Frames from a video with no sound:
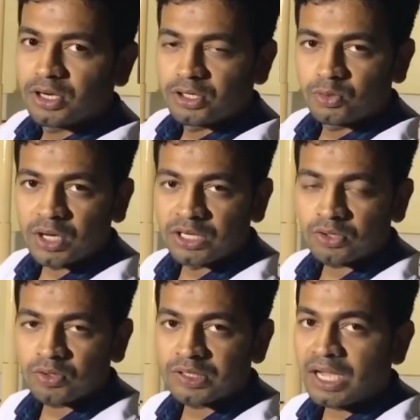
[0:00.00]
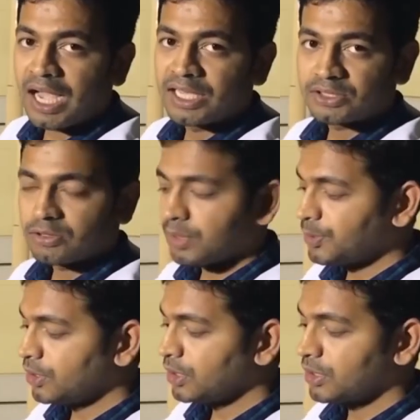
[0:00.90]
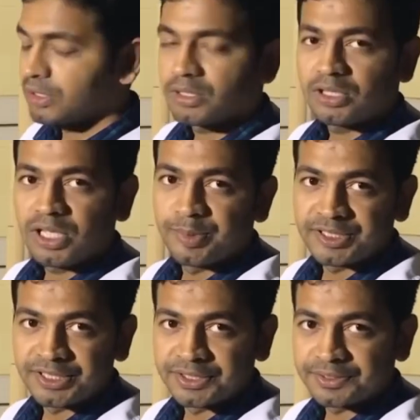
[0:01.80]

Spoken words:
to control the ISO of your imaging.